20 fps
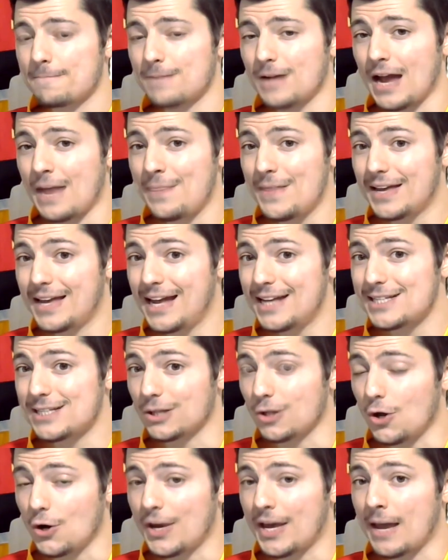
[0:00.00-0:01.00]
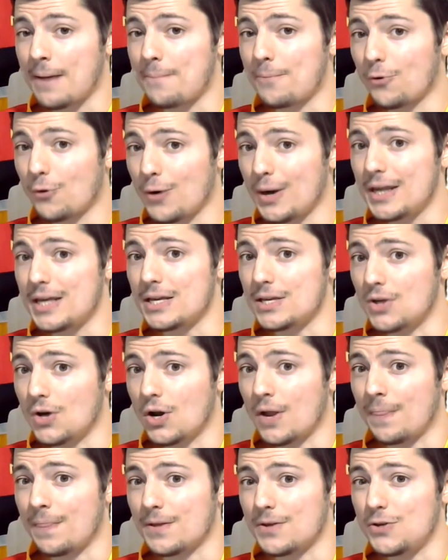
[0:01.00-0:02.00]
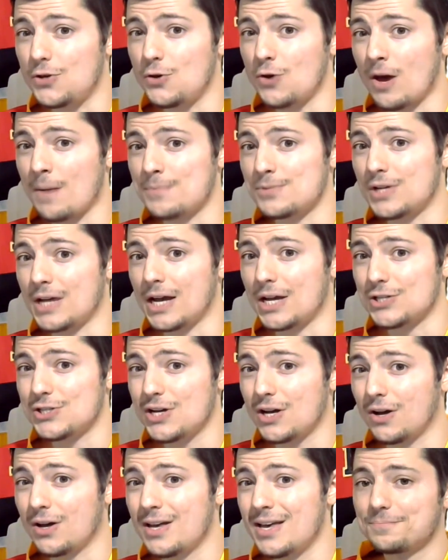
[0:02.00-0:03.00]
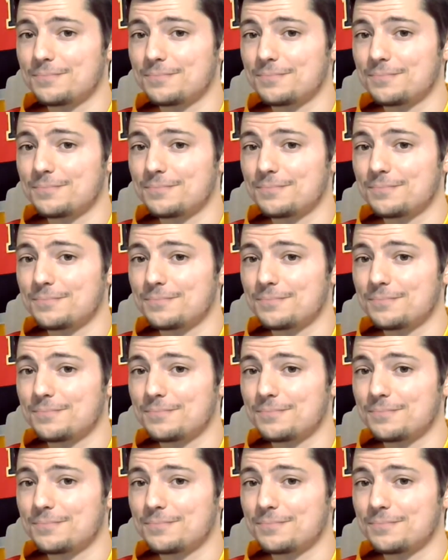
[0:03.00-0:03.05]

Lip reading: and the kid's looking pretty good in the QMJHL.